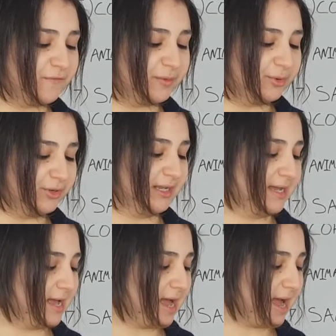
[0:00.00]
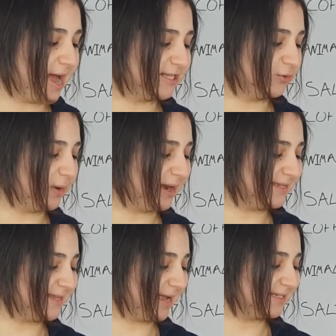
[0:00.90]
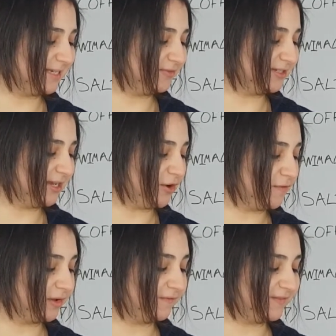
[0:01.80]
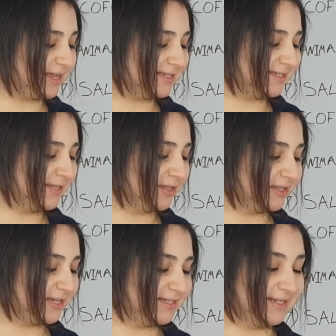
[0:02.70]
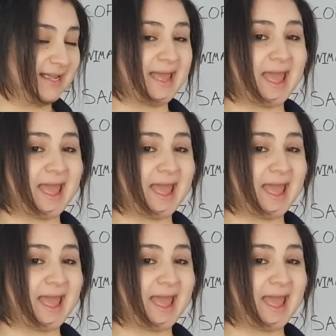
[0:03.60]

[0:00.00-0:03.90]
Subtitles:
the body, as well as the activity of fat synthesizing